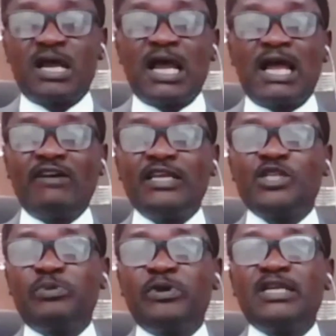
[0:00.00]
I've had
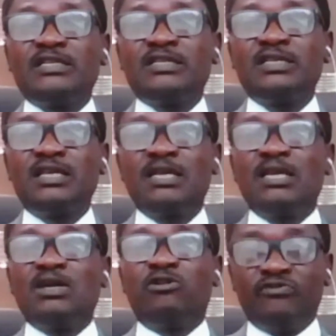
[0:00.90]
experience
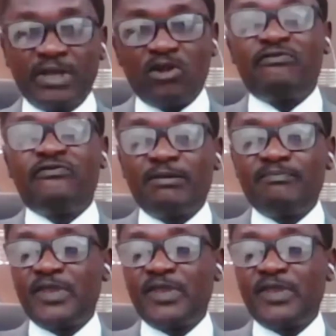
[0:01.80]
of a law firm.